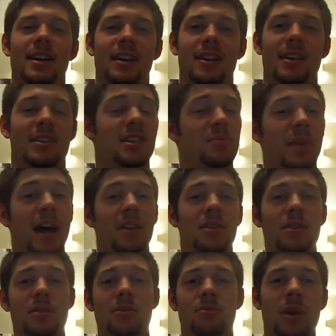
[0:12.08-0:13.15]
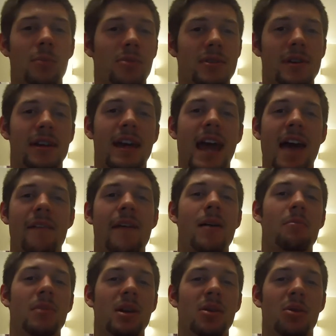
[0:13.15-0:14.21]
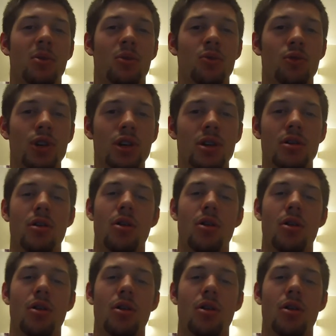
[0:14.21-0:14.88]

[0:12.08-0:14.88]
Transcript: This is Matthew, representing Half MB3,